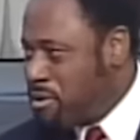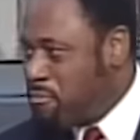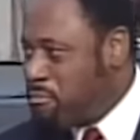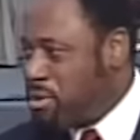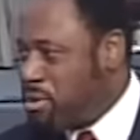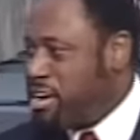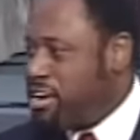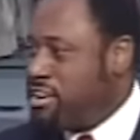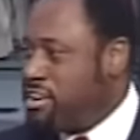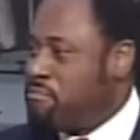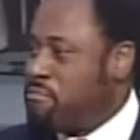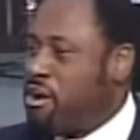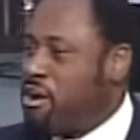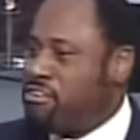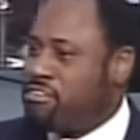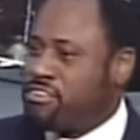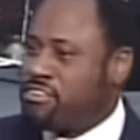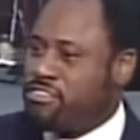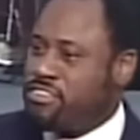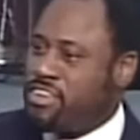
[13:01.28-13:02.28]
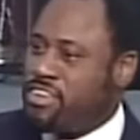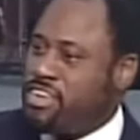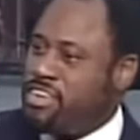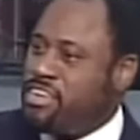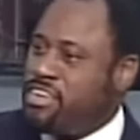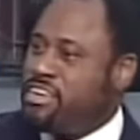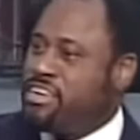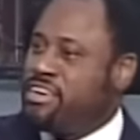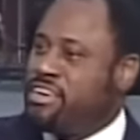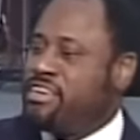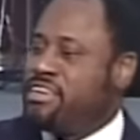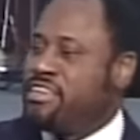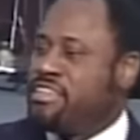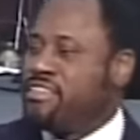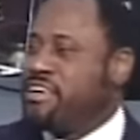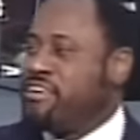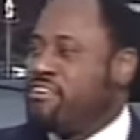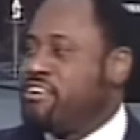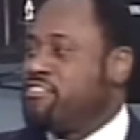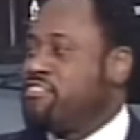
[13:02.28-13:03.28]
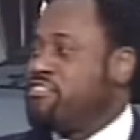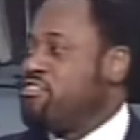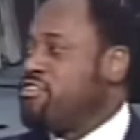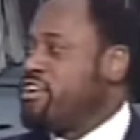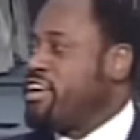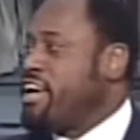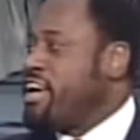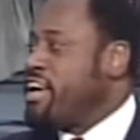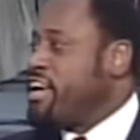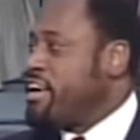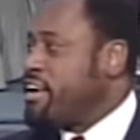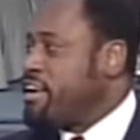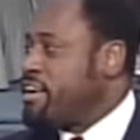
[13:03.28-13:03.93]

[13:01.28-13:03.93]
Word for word: But in democracy, there is no king.